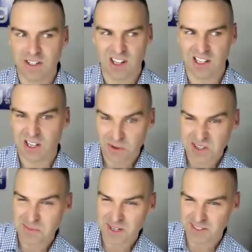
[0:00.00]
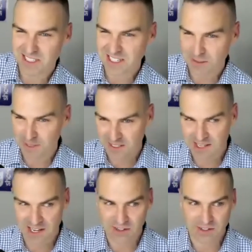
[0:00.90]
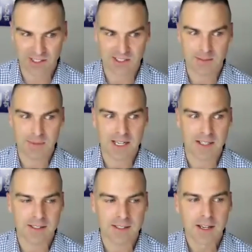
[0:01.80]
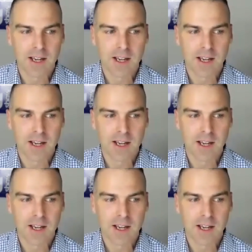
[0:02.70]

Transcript: like it was a bit of a t- piss take on 60 Minutes.